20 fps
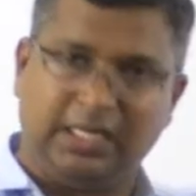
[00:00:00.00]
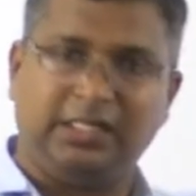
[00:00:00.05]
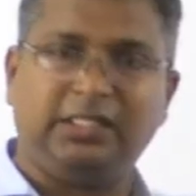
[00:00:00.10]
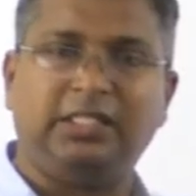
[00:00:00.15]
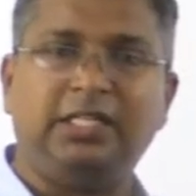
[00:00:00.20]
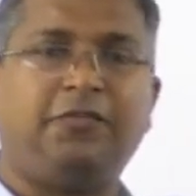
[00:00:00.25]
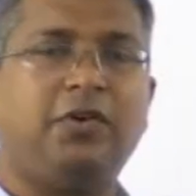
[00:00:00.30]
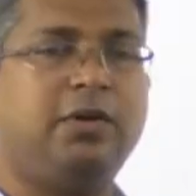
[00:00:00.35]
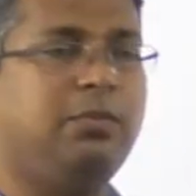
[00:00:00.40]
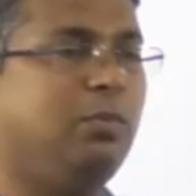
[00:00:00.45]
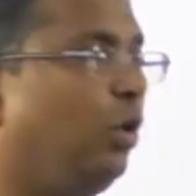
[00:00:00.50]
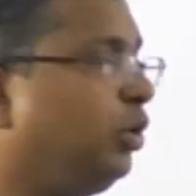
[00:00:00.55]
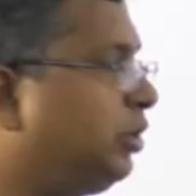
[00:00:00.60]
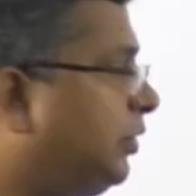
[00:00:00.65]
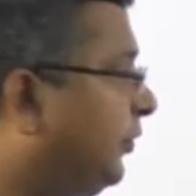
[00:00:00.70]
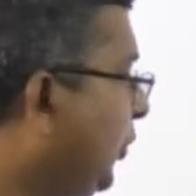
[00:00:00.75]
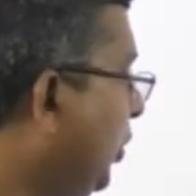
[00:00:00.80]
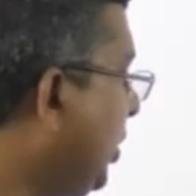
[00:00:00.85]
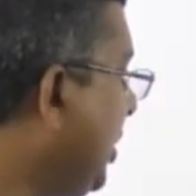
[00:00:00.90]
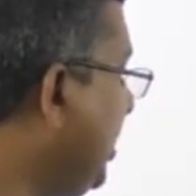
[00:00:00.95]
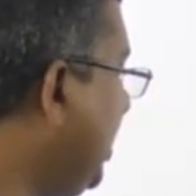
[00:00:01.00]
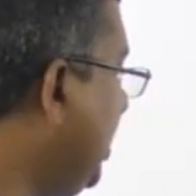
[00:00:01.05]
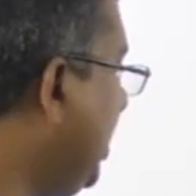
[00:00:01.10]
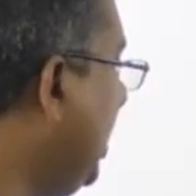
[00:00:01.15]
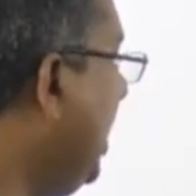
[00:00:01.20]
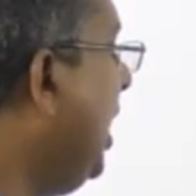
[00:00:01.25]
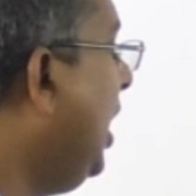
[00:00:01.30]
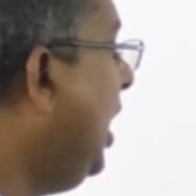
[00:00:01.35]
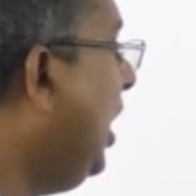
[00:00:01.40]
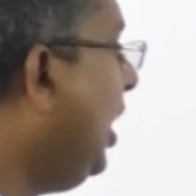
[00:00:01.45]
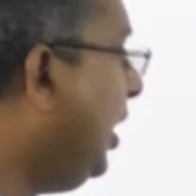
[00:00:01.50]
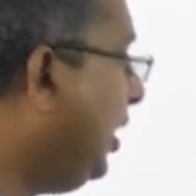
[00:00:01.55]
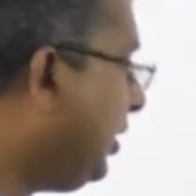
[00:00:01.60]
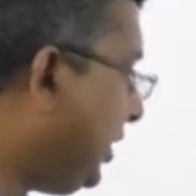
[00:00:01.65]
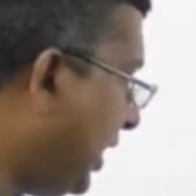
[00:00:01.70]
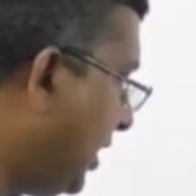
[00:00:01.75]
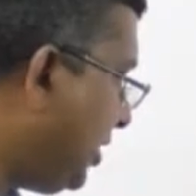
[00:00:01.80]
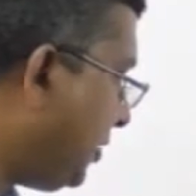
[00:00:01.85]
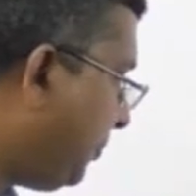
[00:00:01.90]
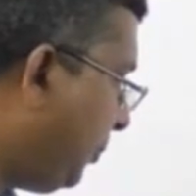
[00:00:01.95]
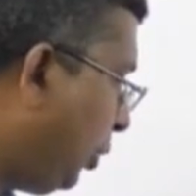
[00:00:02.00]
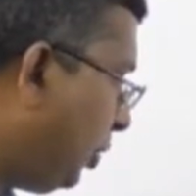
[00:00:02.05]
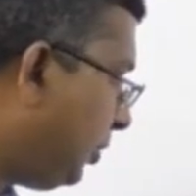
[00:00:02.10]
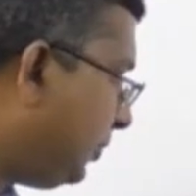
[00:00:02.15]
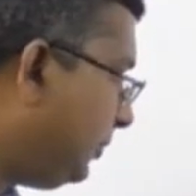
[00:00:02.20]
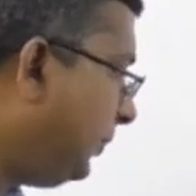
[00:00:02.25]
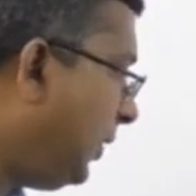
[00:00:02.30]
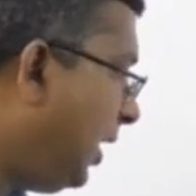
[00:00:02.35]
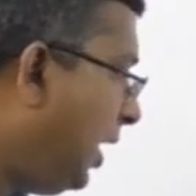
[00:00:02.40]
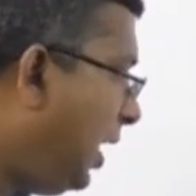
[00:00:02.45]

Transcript: are the different modes of uh, transport.